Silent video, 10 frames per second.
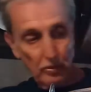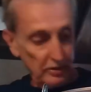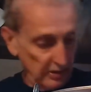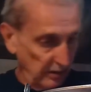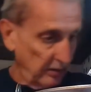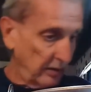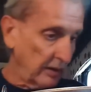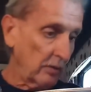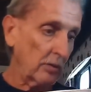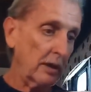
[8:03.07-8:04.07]
where's the other
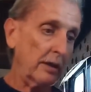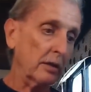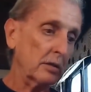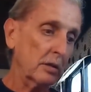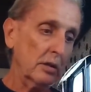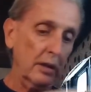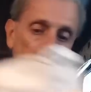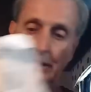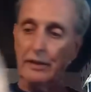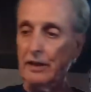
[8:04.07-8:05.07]
thing? Right here.
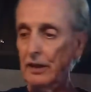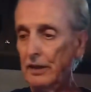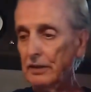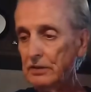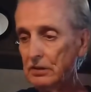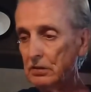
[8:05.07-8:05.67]
And this,